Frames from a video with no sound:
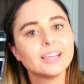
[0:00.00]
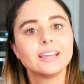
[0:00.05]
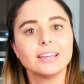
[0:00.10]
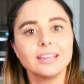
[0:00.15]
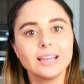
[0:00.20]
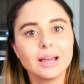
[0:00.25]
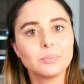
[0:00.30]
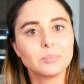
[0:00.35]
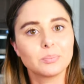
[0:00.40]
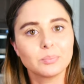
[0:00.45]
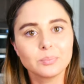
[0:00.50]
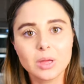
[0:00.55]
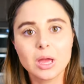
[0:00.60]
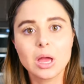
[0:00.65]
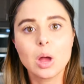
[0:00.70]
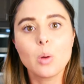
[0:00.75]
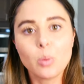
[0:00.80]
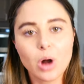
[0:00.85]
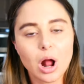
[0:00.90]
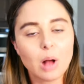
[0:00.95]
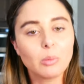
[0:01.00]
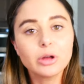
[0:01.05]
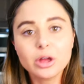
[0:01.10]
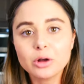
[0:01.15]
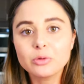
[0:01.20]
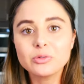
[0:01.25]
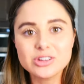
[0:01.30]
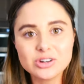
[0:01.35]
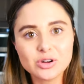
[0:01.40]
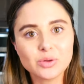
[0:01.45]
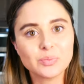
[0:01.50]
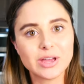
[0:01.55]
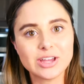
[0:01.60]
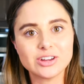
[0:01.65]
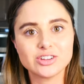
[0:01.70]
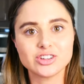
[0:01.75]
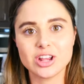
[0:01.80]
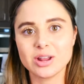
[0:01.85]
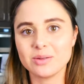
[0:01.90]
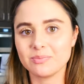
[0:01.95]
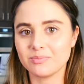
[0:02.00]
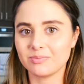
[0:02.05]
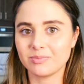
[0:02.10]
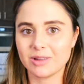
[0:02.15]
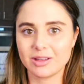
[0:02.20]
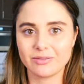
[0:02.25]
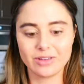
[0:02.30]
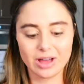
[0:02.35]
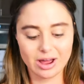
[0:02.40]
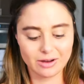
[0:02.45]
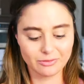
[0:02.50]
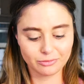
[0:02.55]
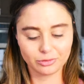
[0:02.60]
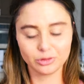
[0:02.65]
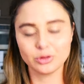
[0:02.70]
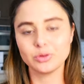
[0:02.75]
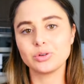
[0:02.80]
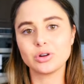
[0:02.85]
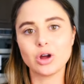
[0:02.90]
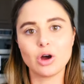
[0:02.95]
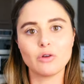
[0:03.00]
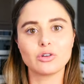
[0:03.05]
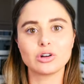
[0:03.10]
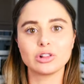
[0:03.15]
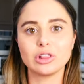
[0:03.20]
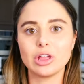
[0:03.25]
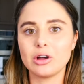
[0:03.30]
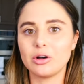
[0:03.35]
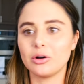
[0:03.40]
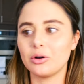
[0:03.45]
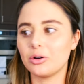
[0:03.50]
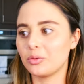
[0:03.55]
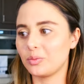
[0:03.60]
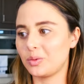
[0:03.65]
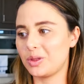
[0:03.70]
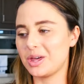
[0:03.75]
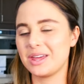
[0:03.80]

yep, probably a renal patient. They've got fluid overload,